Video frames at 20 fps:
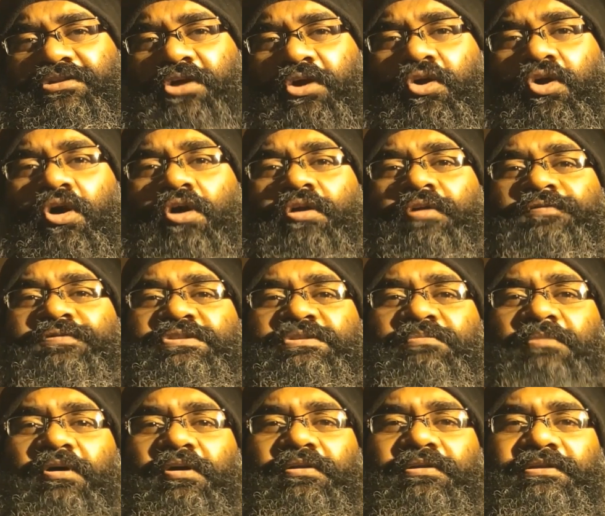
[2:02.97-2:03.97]
The God of
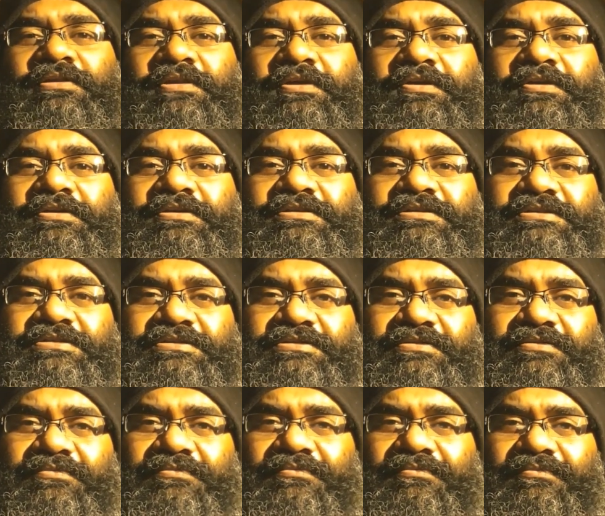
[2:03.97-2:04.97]
Small Things.
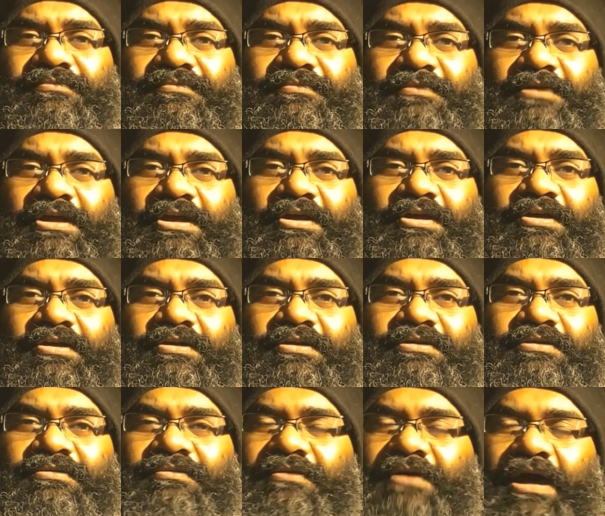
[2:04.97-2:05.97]

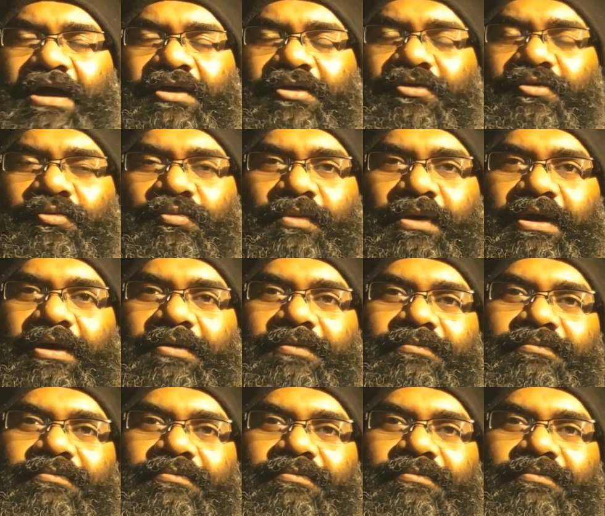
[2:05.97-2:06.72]
I don't know why.